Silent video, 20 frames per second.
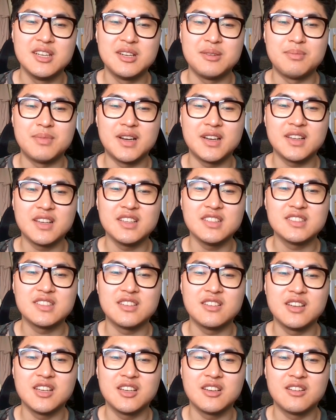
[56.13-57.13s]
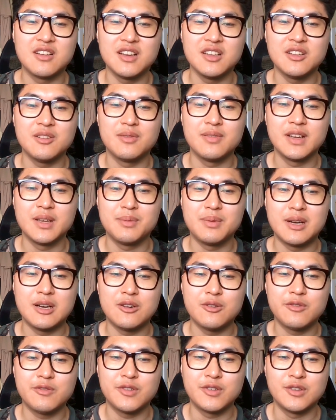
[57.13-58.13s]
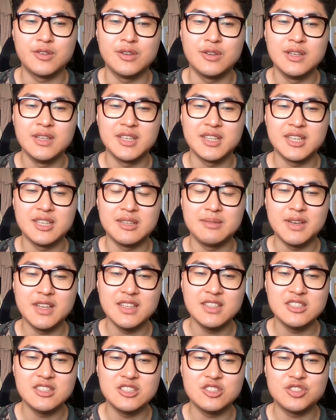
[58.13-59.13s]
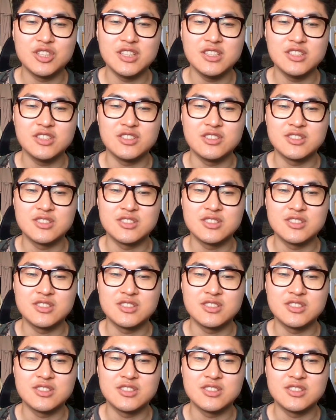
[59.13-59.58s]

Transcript: Markets are incredibly powerful. In many situations,